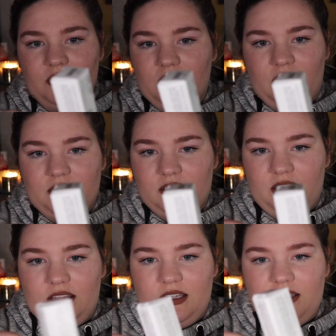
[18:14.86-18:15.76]
Yeah, see,
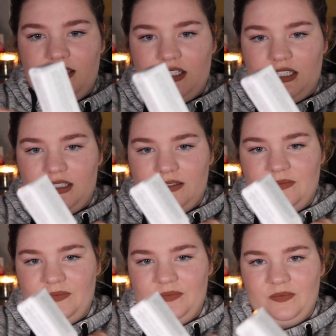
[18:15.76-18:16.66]
this is just,
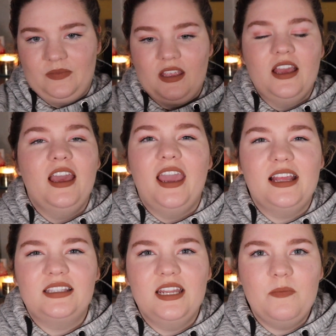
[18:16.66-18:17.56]

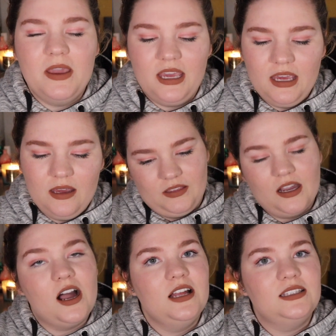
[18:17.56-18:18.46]
it's nitpicky. The
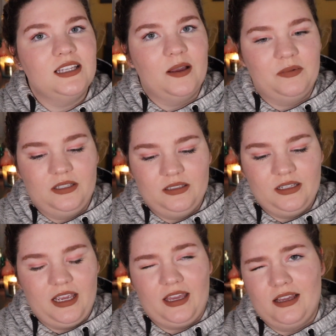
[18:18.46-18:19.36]
concept,
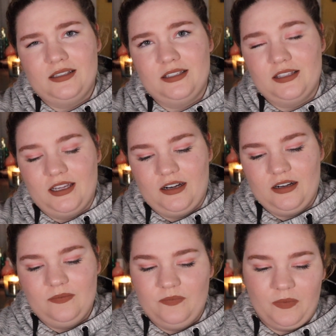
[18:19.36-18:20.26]
I guess, is there.
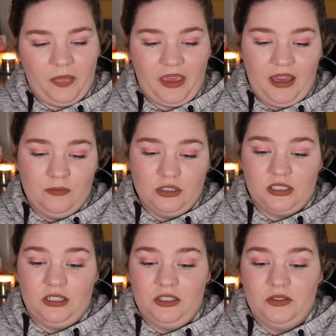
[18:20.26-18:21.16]
Okay, I'm just
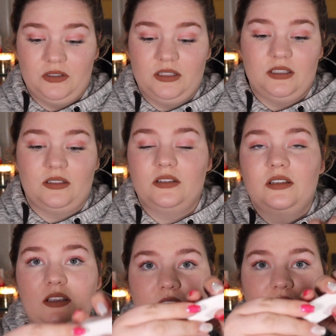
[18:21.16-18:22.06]
gonna use the
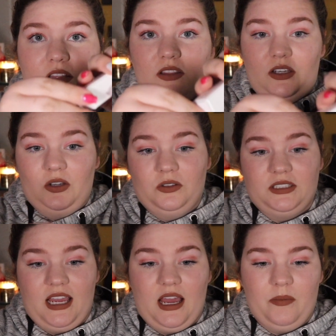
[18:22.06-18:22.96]
good old
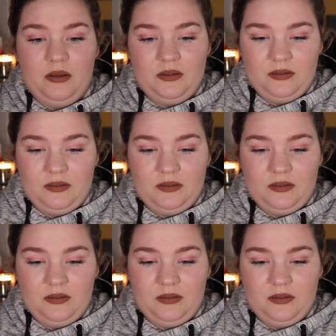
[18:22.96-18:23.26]
tab.